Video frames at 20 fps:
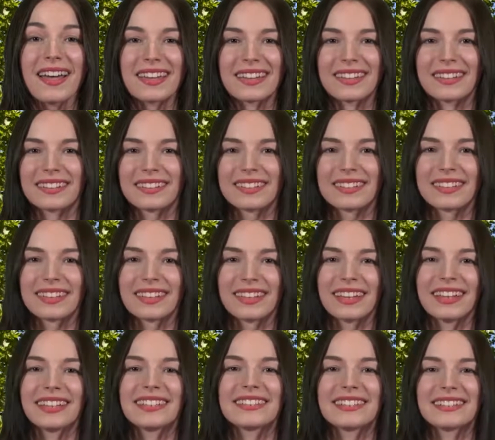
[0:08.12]
Hi!
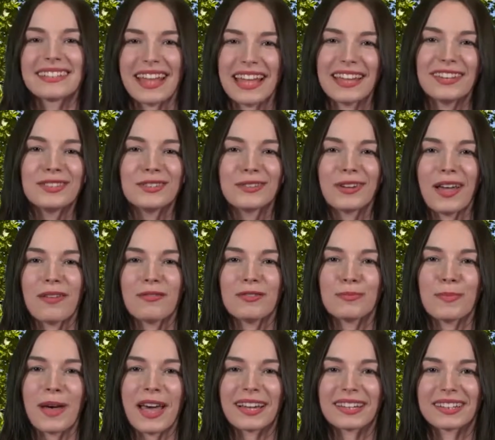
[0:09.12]
It's nice to have you
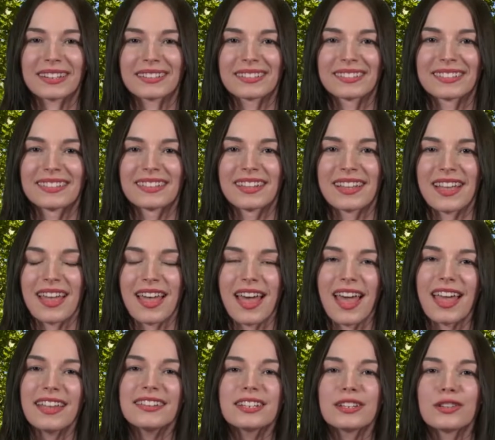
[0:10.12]
back.
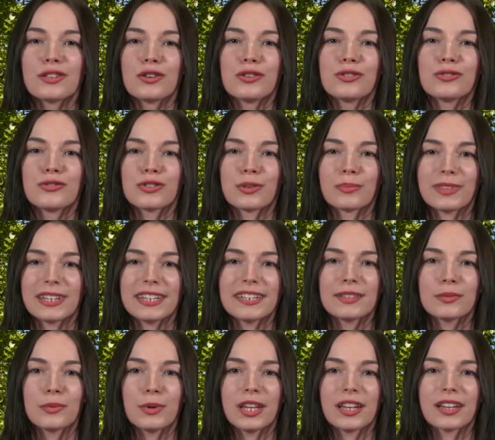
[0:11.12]
As you learned from
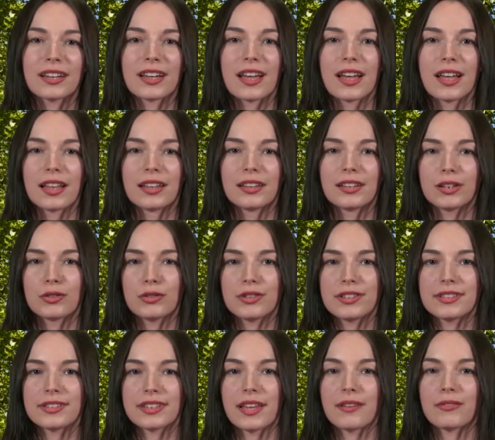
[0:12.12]
this week, there
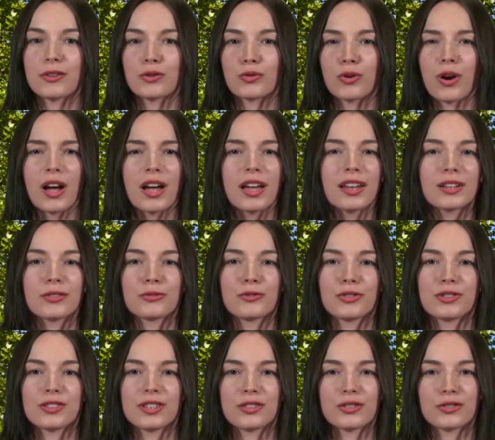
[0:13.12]
is a variety of
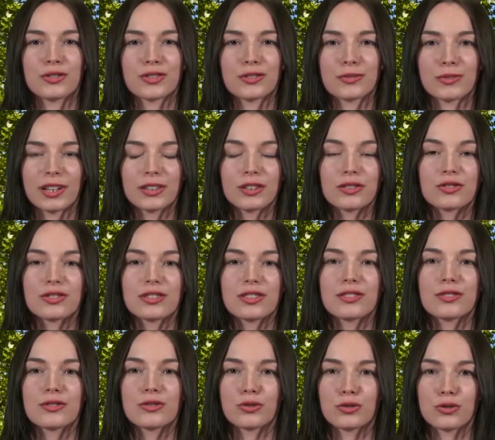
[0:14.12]
research
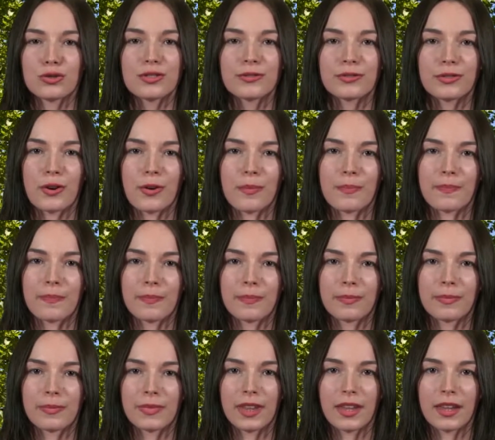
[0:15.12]
strategies to choose from.
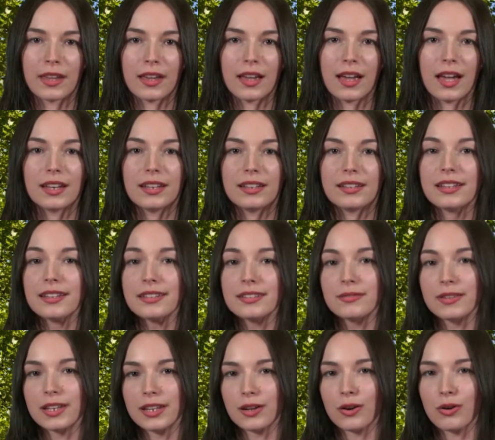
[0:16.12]
And in this
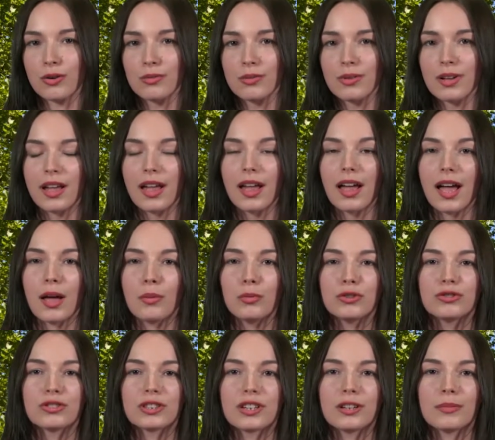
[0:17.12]
video, I will
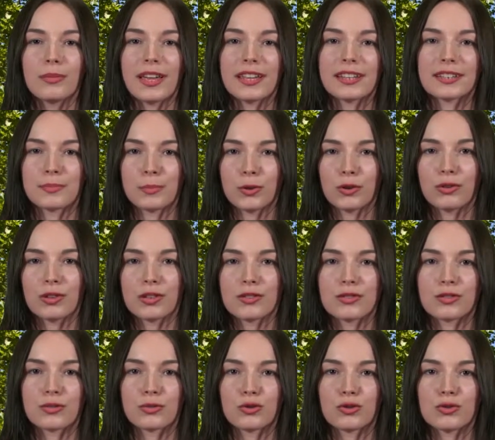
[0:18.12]
share my
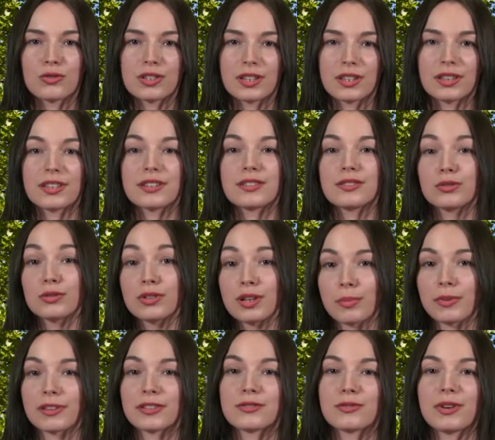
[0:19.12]
experience of choosing the
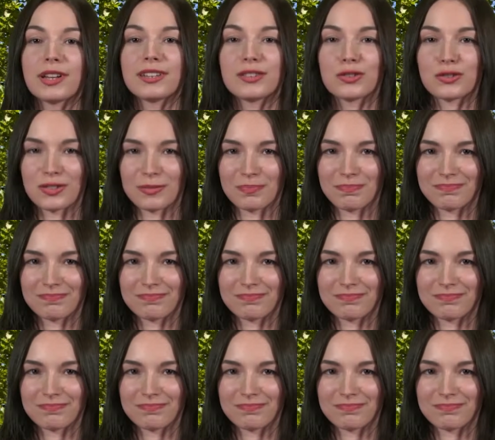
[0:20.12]
suitable strategy.